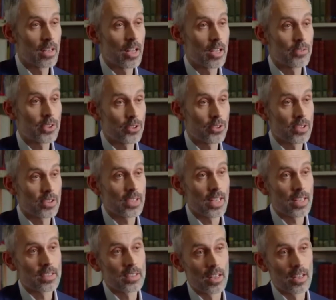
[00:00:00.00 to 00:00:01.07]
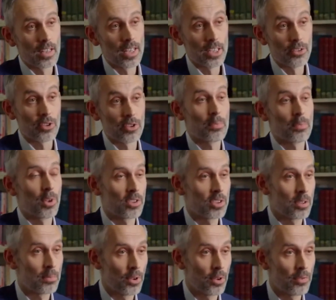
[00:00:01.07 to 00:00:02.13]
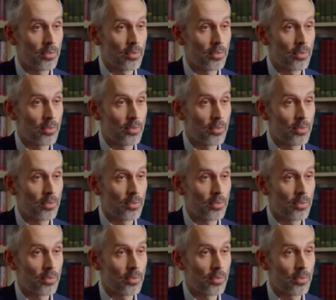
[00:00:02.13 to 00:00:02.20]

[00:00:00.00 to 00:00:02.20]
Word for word: livestock sector is responsible